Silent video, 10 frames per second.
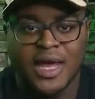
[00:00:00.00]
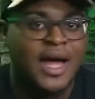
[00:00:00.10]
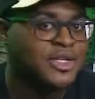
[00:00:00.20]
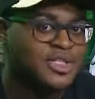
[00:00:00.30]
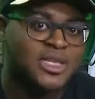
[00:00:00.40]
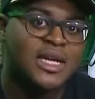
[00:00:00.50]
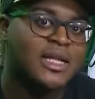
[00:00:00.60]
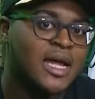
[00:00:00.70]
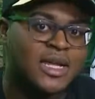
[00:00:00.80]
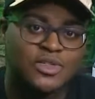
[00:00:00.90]
I understand
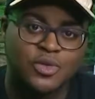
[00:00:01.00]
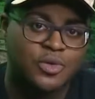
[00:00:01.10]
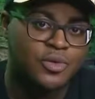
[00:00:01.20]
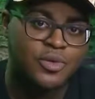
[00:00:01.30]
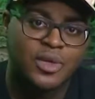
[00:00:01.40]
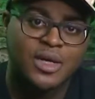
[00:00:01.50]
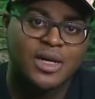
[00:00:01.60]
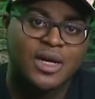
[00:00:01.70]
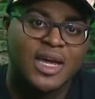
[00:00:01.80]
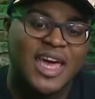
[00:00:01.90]
that. That's cool.
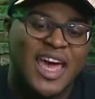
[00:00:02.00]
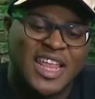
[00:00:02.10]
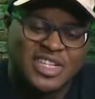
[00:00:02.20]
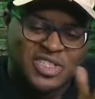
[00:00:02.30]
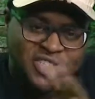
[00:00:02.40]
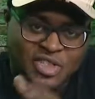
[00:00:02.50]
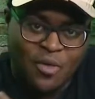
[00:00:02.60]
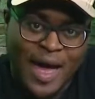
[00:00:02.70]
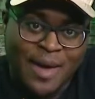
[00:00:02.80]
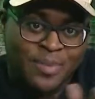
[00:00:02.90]
And it just so
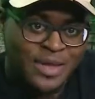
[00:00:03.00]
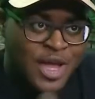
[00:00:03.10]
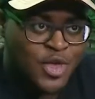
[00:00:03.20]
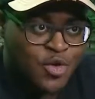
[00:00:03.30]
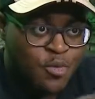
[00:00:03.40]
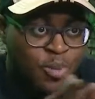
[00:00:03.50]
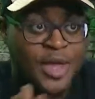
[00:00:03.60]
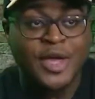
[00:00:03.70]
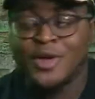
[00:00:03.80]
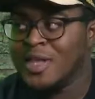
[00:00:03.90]
happened that you
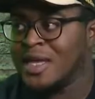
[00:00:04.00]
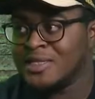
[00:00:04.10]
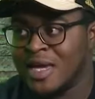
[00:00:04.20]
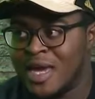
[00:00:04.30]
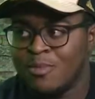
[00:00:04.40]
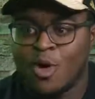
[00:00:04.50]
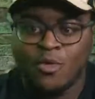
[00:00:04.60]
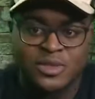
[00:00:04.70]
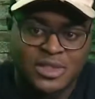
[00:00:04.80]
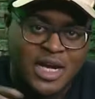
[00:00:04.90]
playing your next game
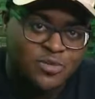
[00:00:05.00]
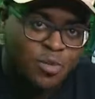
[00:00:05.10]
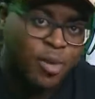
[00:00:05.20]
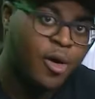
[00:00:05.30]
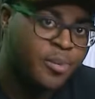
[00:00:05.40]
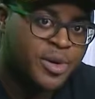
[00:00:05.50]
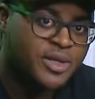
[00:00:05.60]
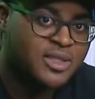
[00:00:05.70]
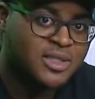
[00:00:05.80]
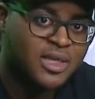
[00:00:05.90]
coincides with Paul
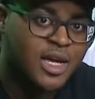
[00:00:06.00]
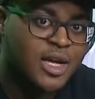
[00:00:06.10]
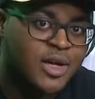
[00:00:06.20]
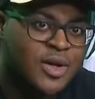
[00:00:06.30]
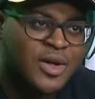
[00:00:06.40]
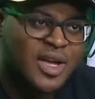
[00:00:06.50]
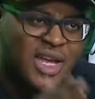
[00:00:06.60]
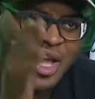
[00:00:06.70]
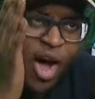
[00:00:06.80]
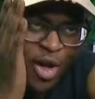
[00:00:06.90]
Pierce's day.
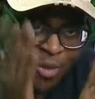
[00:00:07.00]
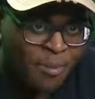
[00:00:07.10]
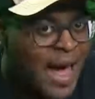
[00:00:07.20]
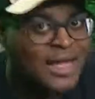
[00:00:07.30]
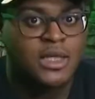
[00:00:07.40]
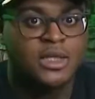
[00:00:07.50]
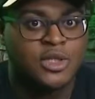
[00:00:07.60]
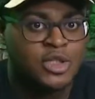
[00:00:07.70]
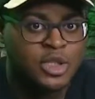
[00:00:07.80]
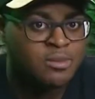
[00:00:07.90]
Automatically,
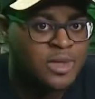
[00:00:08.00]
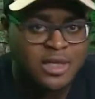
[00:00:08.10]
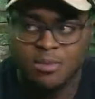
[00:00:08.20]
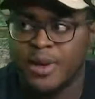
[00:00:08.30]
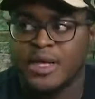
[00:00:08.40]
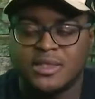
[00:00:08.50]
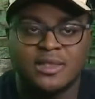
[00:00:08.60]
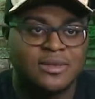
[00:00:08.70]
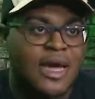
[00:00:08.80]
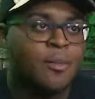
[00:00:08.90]
there shouldn't be a debate that's
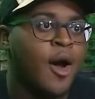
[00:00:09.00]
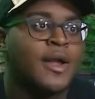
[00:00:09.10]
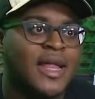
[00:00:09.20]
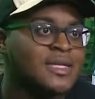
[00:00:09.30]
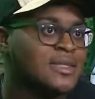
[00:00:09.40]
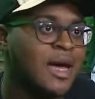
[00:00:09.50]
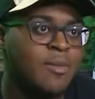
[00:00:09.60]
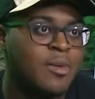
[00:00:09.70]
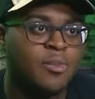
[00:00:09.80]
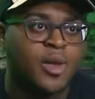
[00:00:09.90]
like, damn, all right, next time,
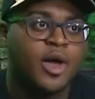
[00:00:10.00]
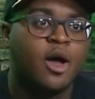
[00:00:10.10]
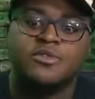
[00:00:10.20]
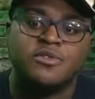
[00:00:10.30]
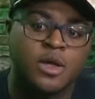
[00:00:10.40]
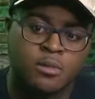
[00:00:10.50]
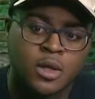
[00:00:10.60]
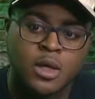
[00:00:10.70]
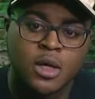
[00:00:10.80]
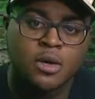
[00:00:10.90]
maybe playoffs or something.
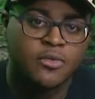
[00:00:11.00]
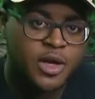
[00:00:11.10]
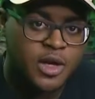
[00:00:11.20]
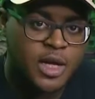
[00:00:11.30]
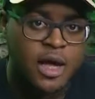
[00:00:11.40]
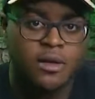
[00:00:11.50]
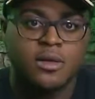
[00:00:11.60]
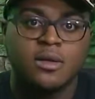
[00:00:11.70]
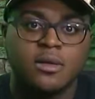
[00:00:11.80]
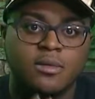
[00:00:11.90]
Figure it out.
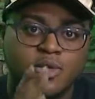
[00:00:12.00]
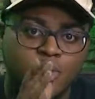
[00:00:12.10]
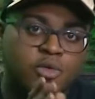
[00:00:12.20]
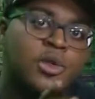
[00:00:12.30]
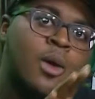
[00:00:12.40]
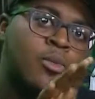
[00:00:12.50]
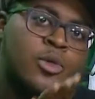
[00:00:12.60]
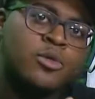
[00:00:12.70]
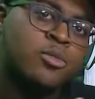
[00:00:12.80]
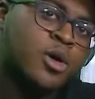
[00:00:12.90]
Truth, I'm
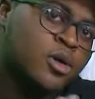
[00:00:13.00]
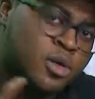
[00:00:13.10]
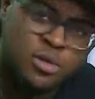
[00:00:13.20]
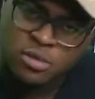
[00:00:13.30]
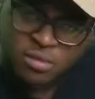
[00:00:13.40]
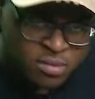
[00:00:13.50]
with you, bro.